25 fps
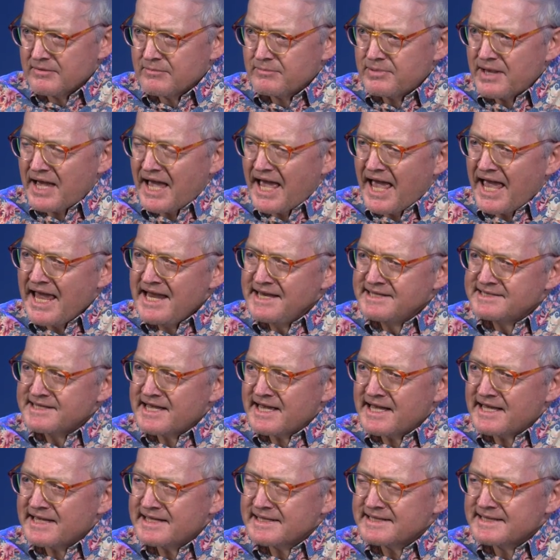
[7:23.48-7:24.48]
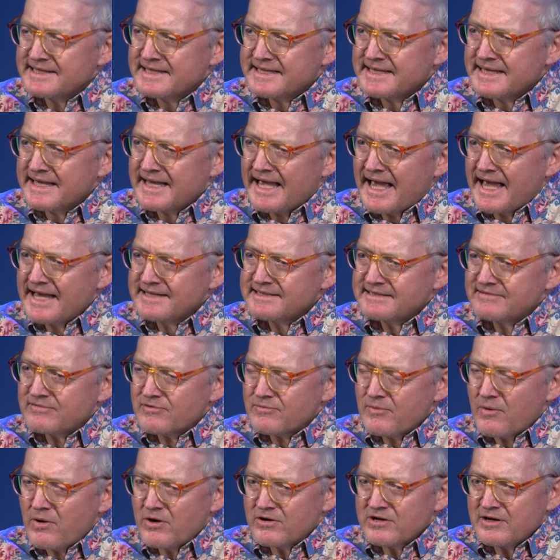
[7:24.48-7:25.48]
But Ada had a
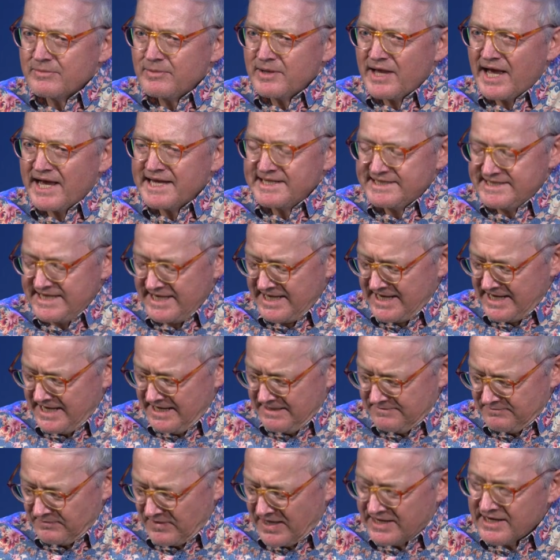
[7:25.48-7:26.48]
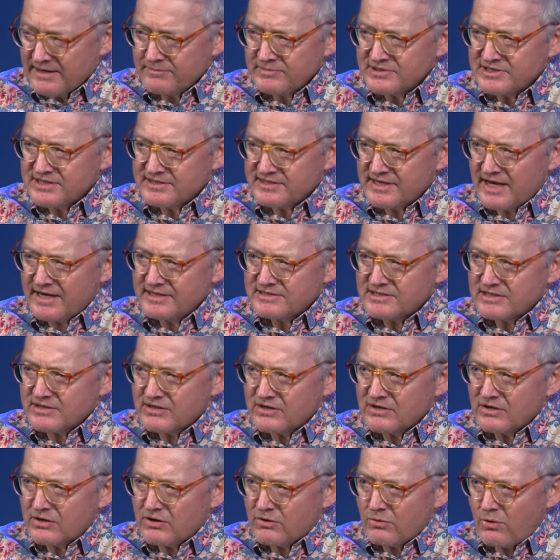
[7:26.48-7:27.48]
remarkable idea, and I'm just going to
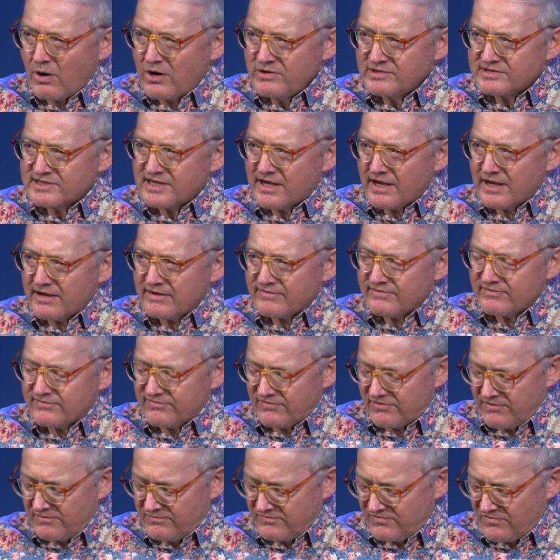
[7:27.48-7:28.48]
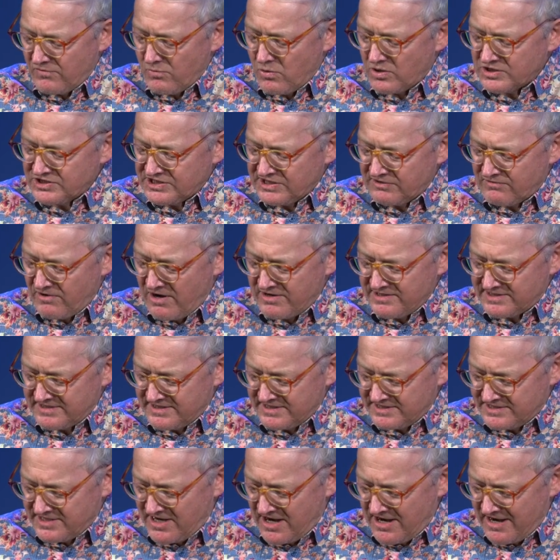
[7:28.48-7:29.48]
quote her from what she wrote at
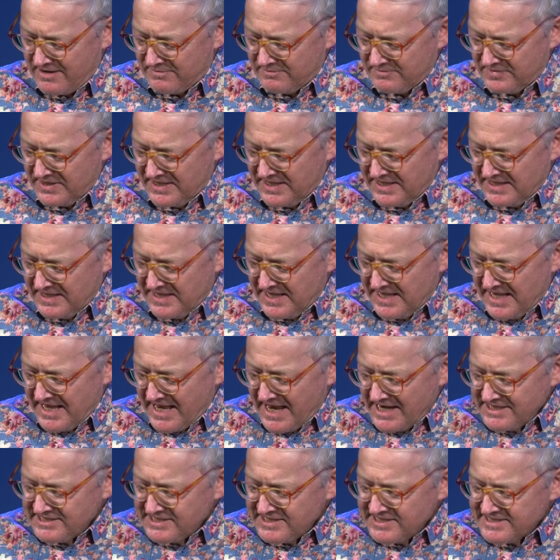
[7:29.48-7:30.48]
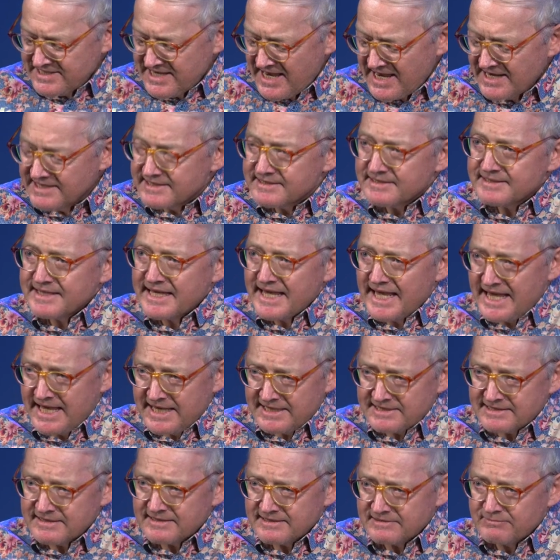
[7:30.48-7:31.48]
the time. And she said,
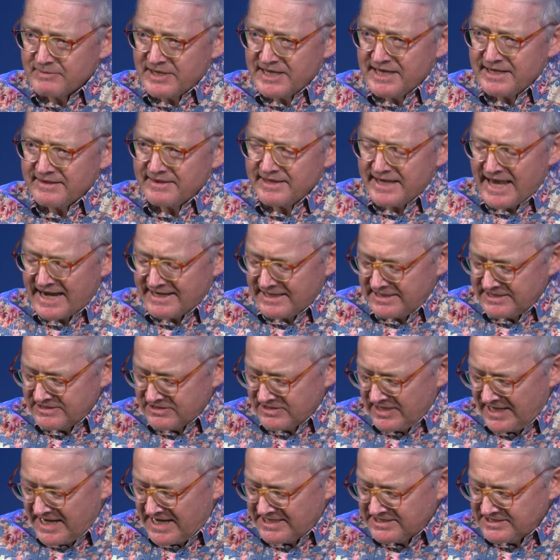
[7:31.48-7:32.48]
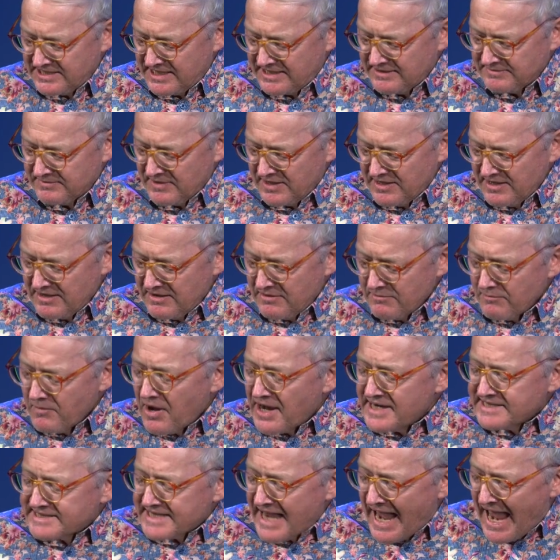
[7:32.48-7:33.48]
it, meaning the analytical engine,
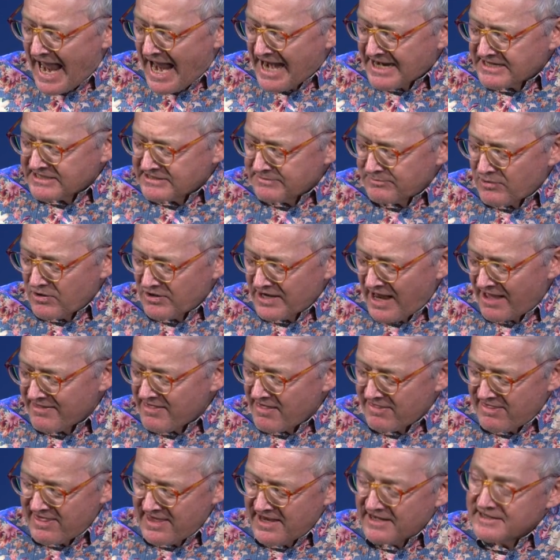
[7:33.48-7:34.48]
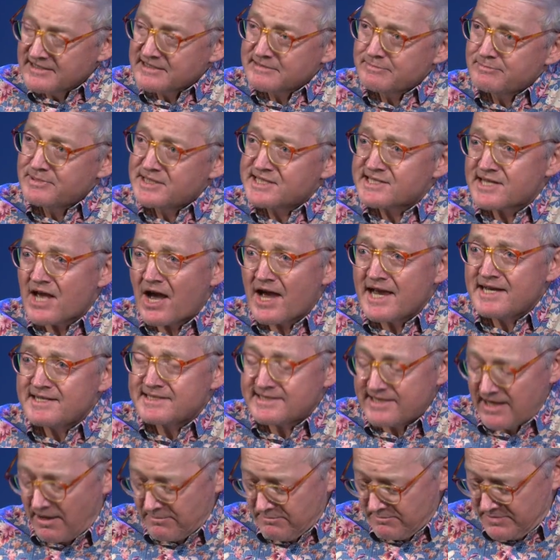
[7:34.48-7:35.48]
might act upon other things
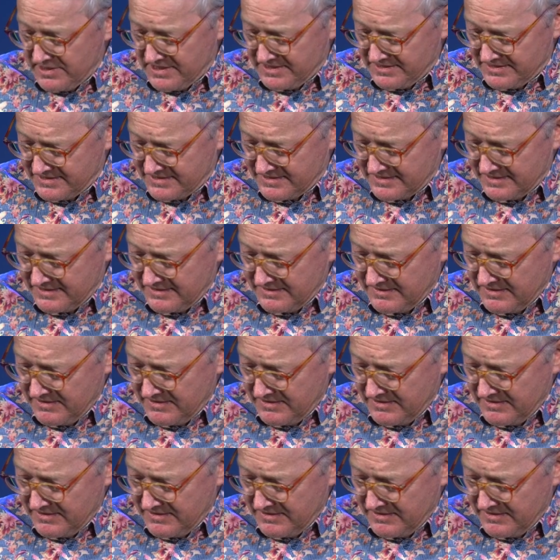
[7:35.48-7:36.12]
besides numbers.